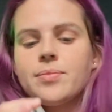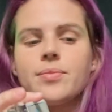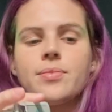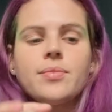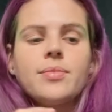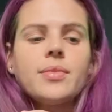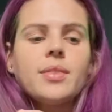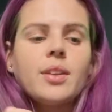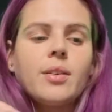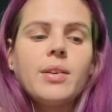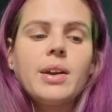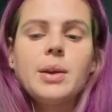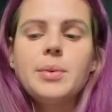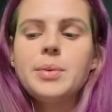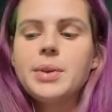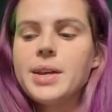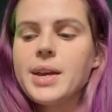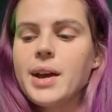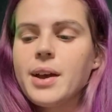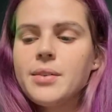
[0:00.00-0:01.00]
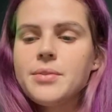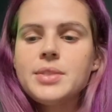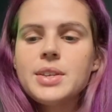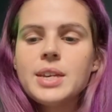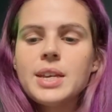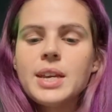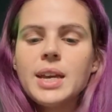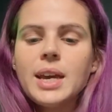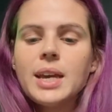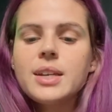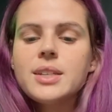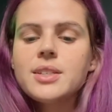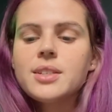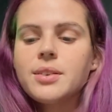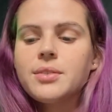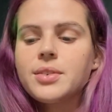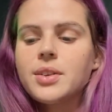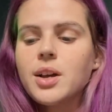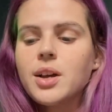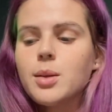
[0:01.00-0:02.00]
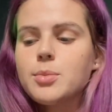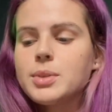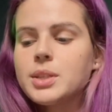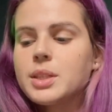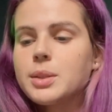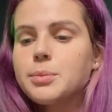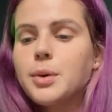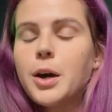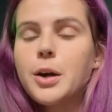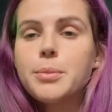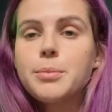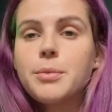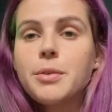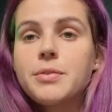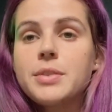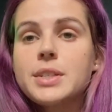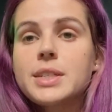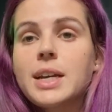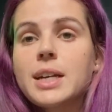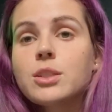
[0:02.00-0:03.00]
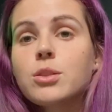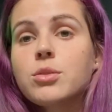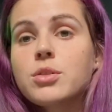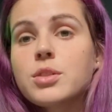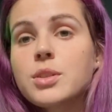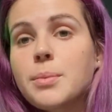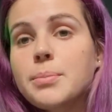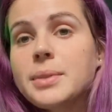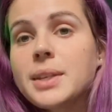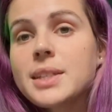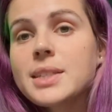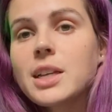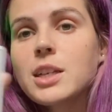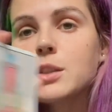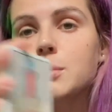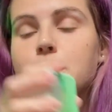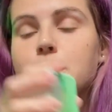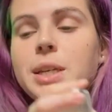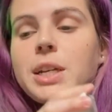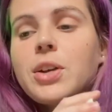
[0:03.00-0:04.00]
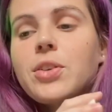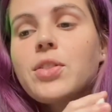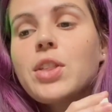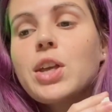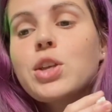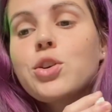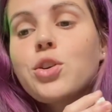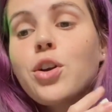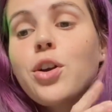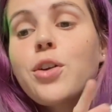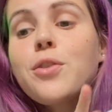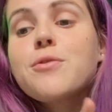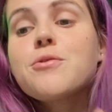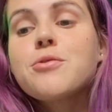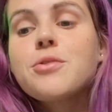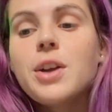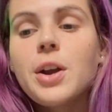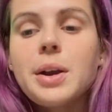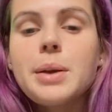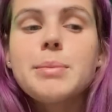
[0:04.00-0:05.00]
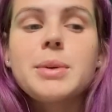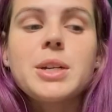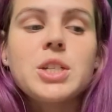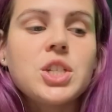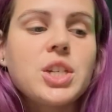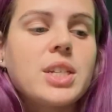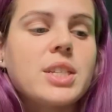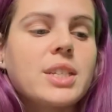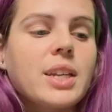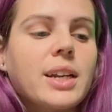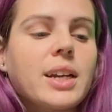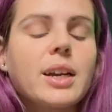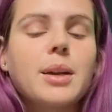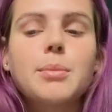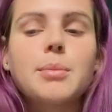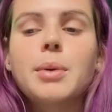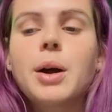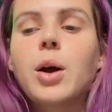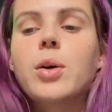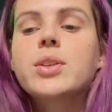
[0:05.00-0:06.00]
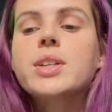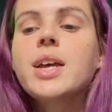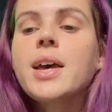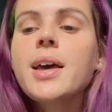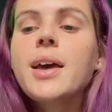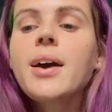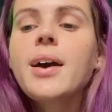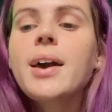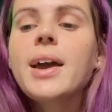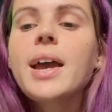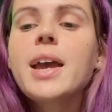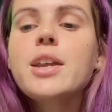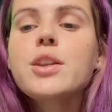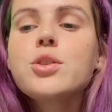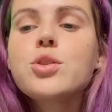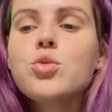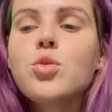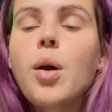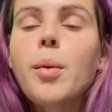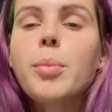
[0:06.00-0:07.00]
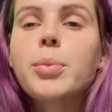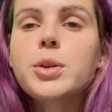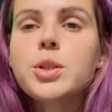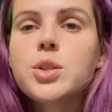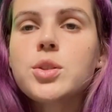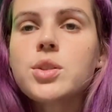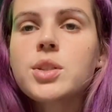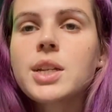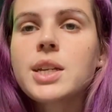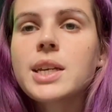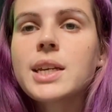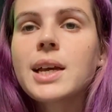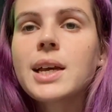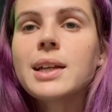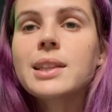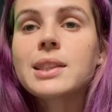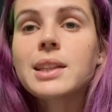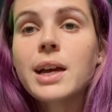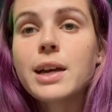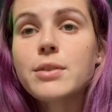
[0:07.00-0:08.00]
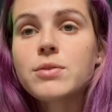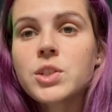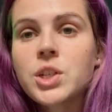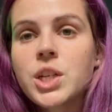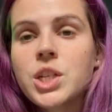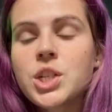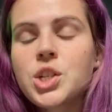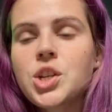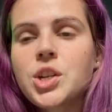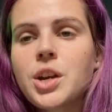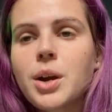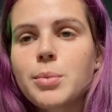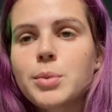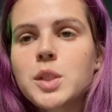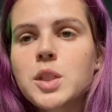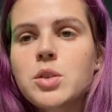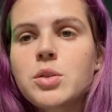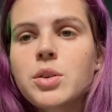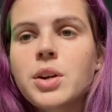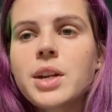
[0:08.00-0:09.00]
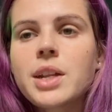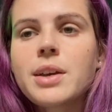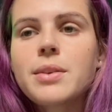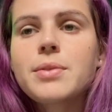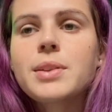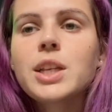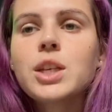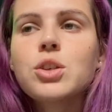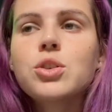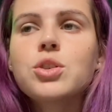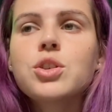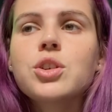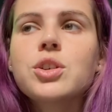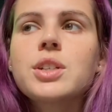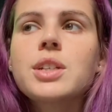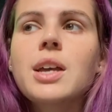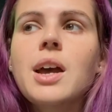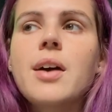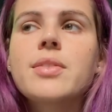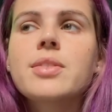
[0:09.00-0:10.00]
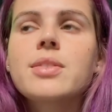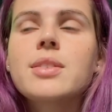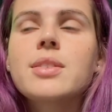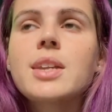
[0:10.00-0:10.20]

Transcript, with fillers: All right, we have the Ace of Cups at the bottom of the deck. So something tells me here that you're very much excited about a new opportunity, a life-changing opportunity. I feel like you could get